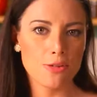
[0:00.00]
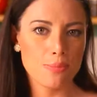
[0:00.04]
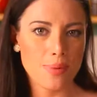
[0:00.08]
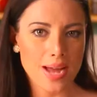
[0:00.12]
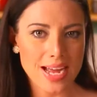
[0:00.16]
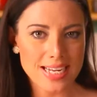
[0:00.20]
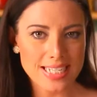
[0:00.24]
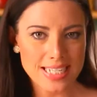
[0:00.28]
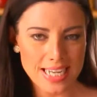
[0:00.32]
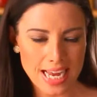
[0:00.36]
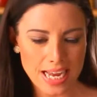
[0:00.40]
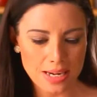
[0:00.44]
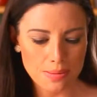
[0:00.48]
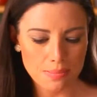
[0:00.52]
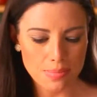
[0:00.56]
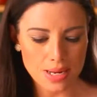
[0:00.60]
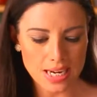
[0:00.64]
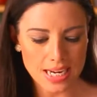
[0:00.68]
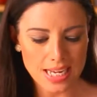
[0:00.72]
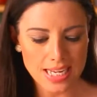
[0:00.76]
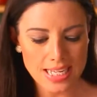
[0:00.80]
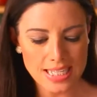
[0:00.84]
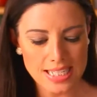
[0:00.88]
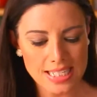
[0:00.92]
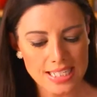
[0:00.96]
for about 10
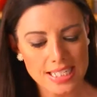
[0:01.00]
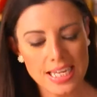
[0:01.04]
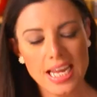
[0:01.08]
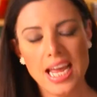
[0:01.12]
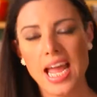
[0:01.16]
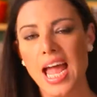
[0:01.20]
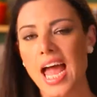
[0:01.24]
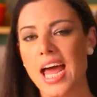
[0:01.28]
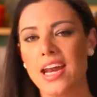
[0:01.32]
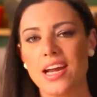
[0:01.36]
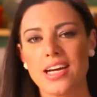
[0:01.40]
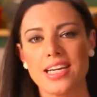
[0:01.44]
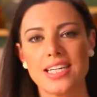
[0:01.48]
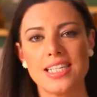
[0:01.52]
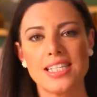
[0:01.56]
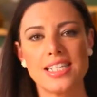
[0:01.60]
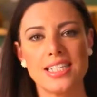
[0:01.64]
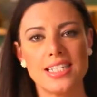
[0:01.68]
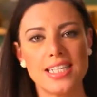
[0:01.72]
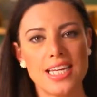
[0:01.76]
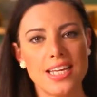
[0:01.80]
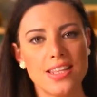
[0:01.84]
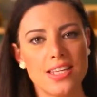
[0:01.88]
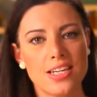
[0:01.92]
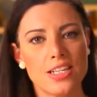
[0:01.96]
minutes and I can
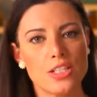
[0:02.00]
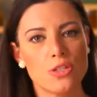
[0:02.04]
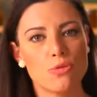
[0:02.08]
see that